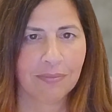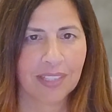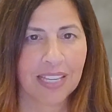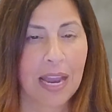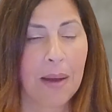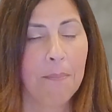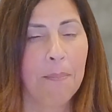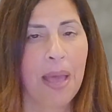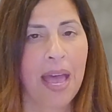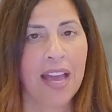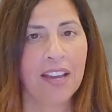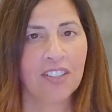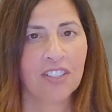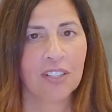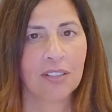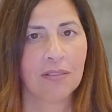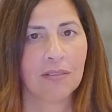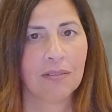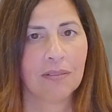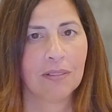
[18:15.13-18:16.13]

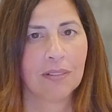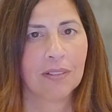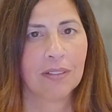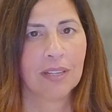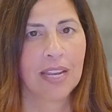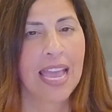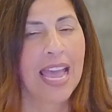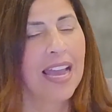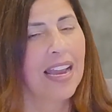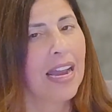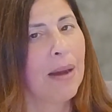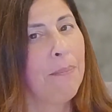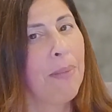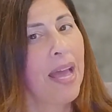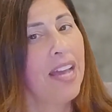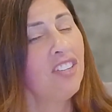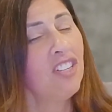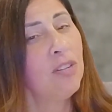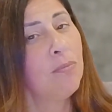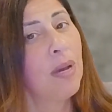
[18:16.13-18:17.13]
Compassion.
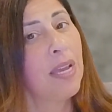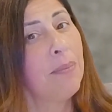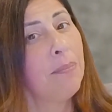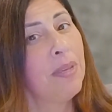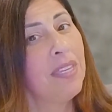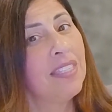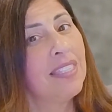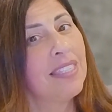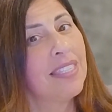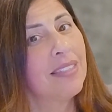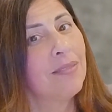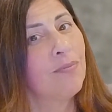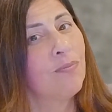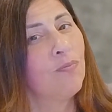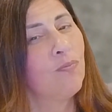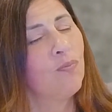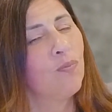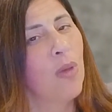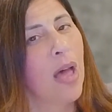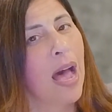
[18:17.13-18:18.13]
Compassion might be
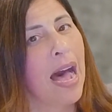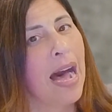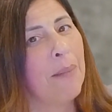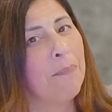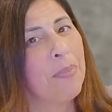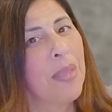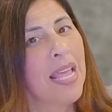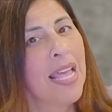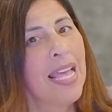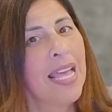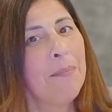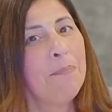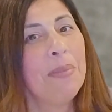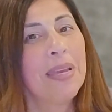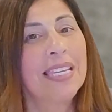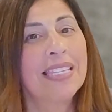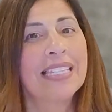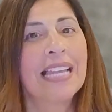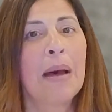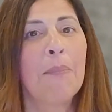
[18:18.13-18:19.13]

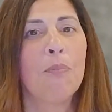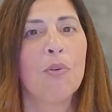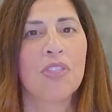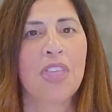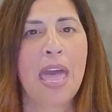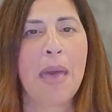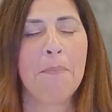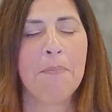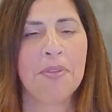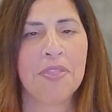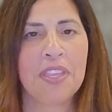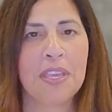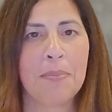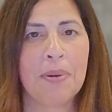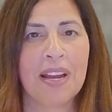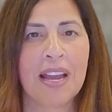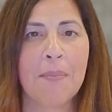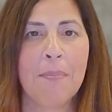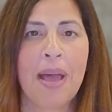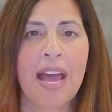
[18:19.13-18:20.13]
mixed up with empathy,
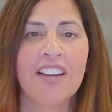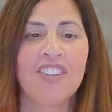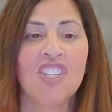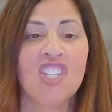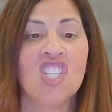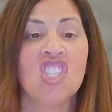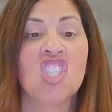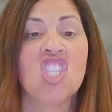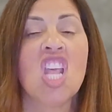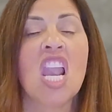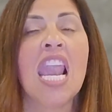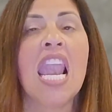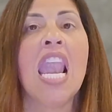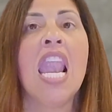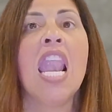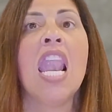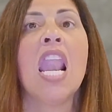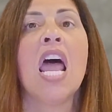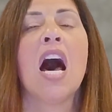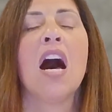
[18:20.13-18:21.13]
but compassion is
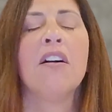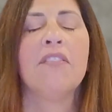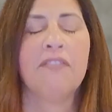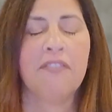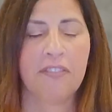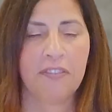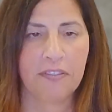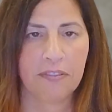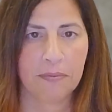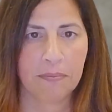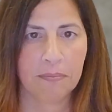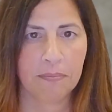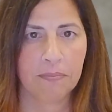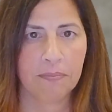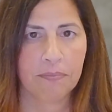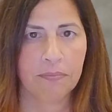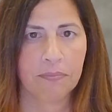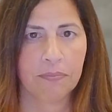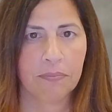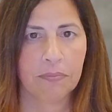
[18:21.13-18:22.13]
love.
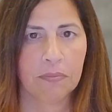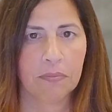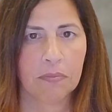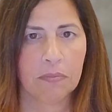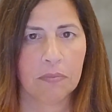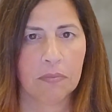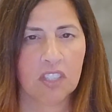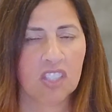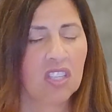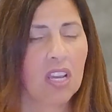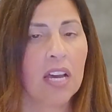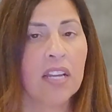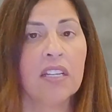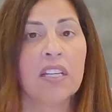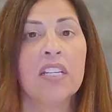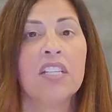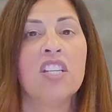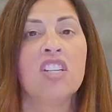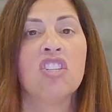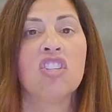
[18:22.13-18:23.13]
It's
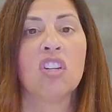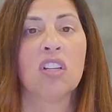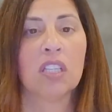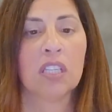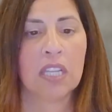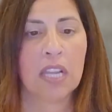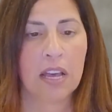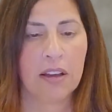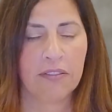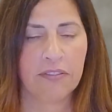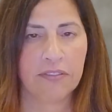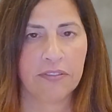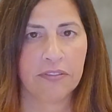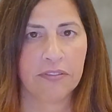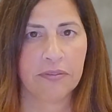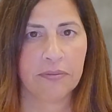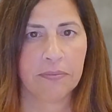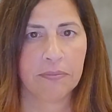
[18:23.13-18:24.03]
unconditional love.